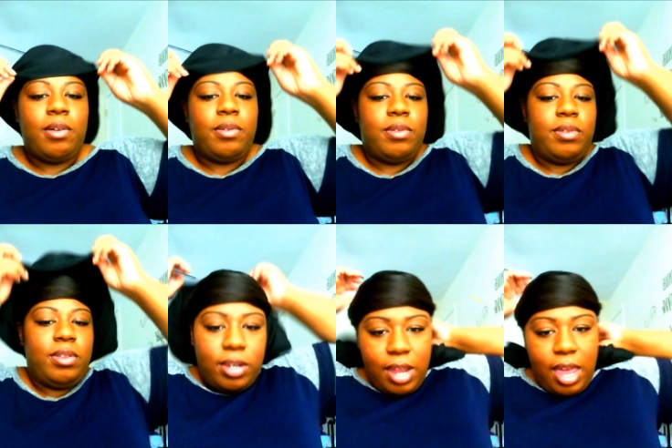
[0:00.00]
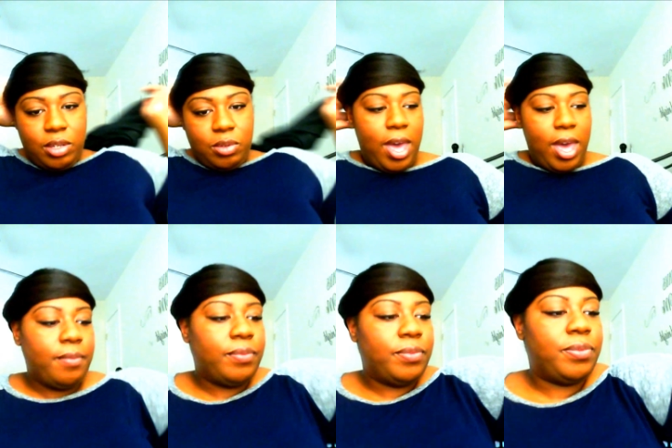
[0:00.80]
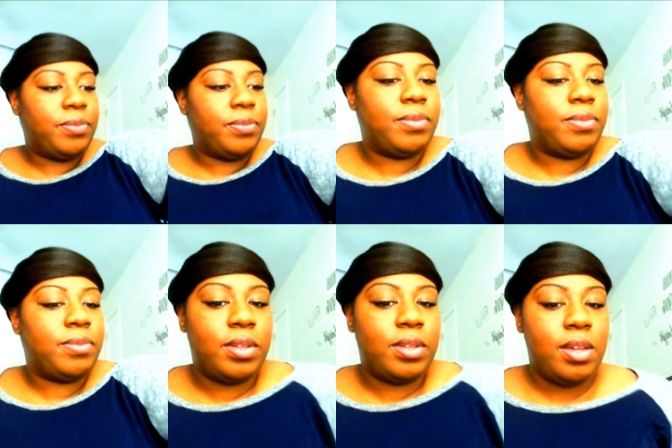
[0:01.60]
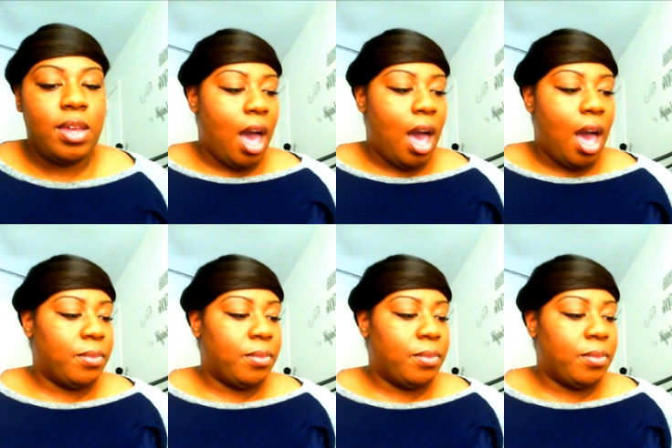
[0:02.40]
the next way, I'm going